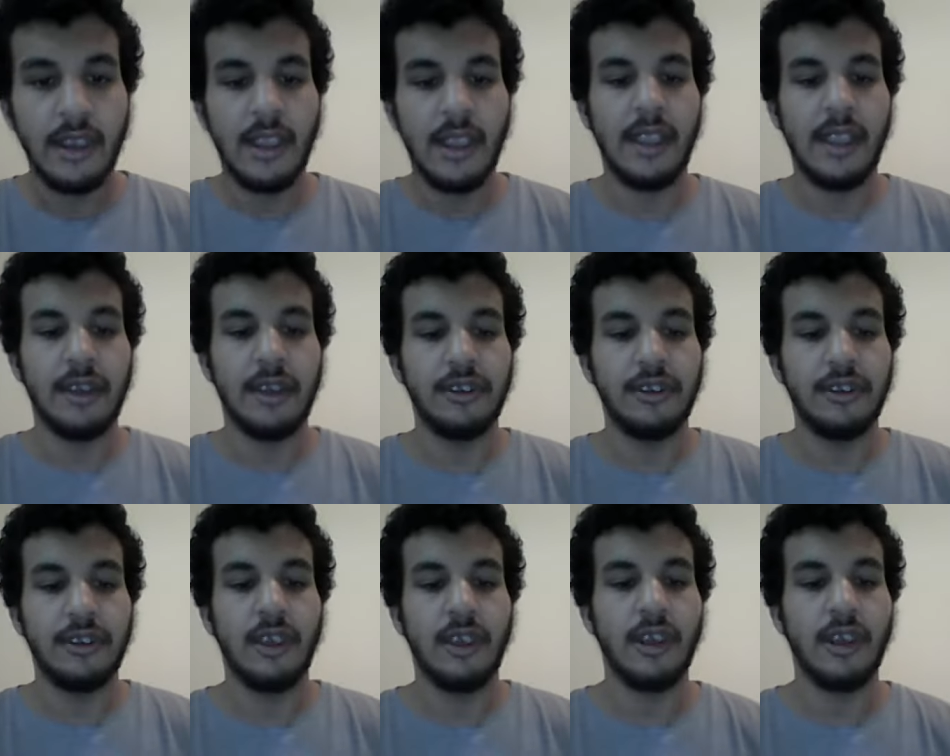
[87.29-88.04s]

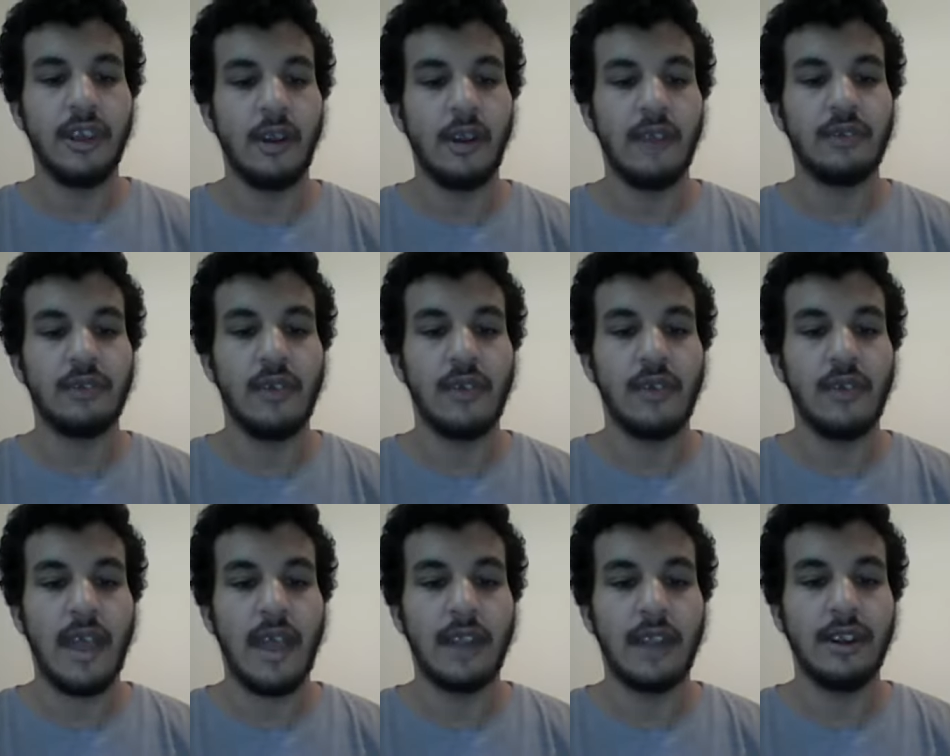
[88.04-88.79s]
And after
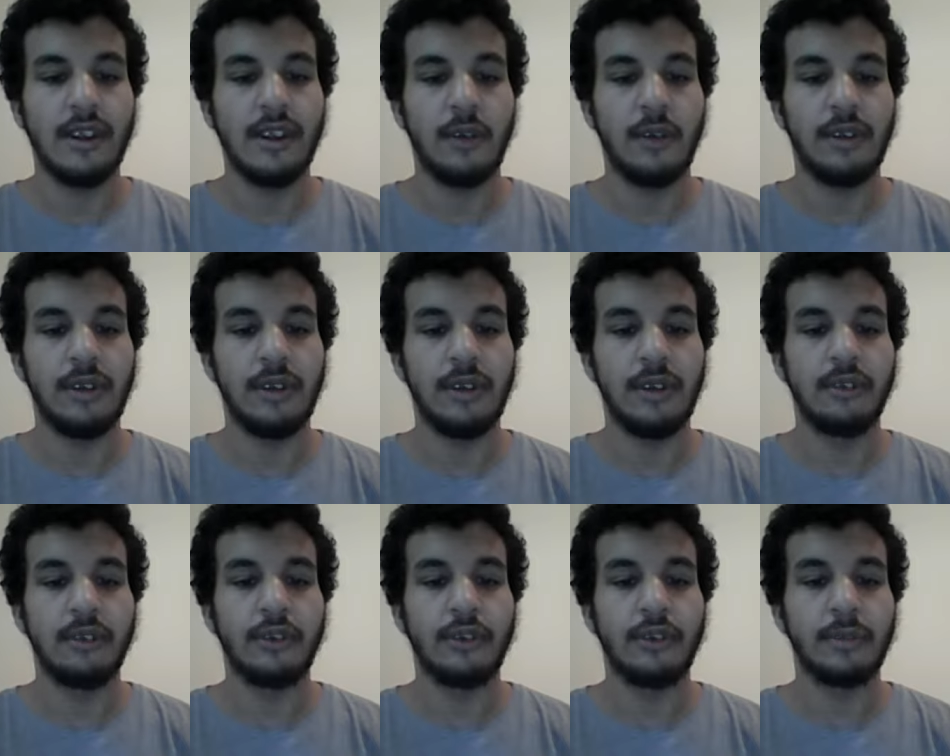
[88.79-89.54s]
that, he tells
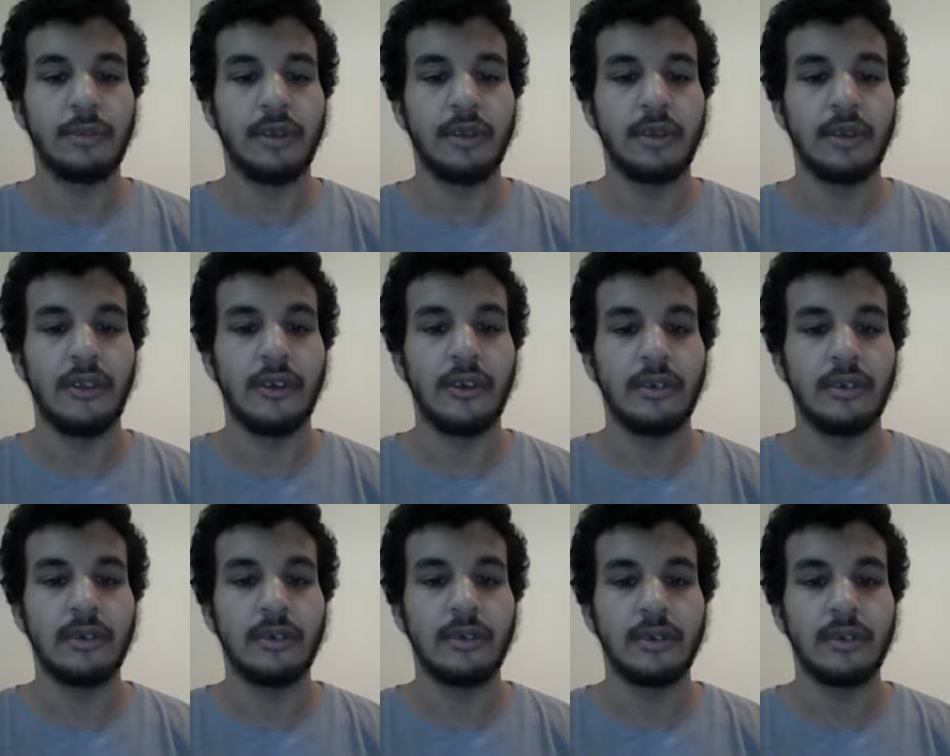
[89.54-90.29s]
his older
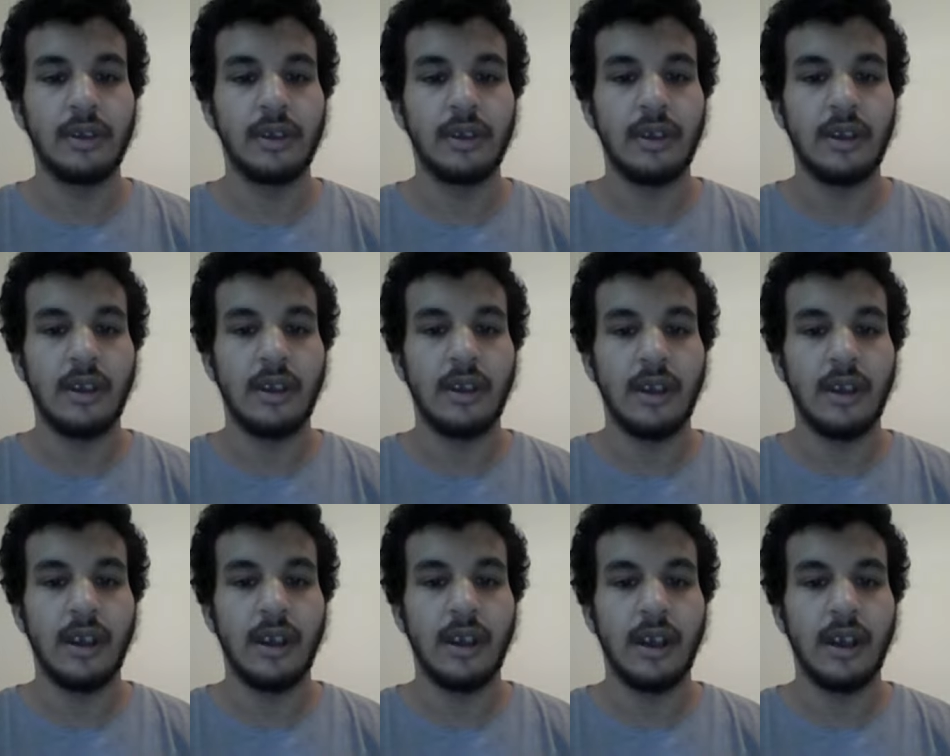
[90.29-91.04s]
brother,
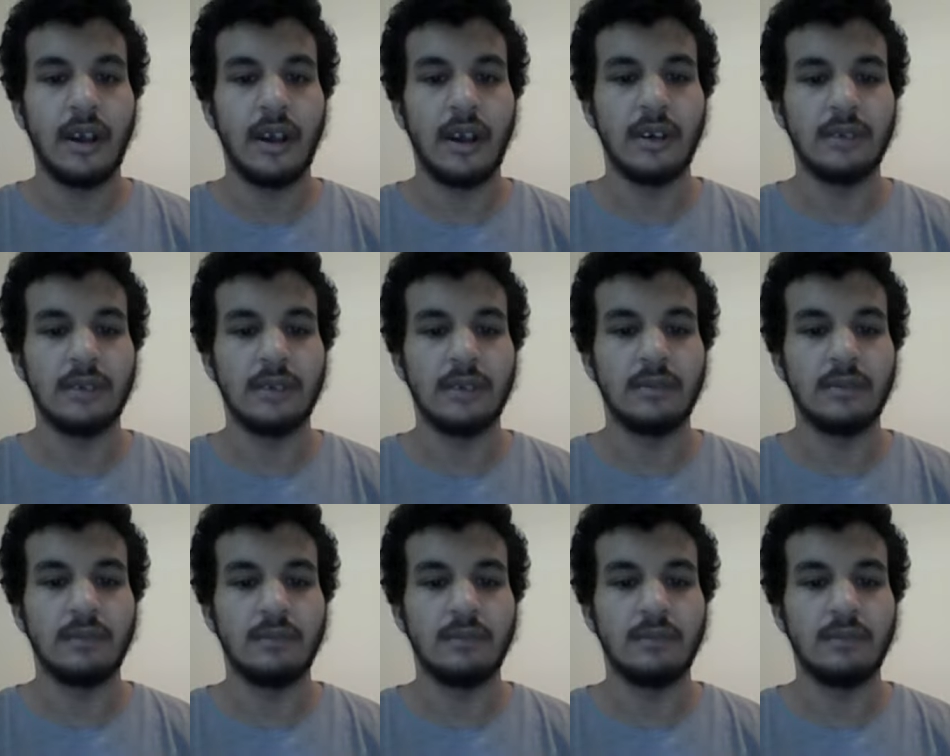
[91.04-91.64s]
I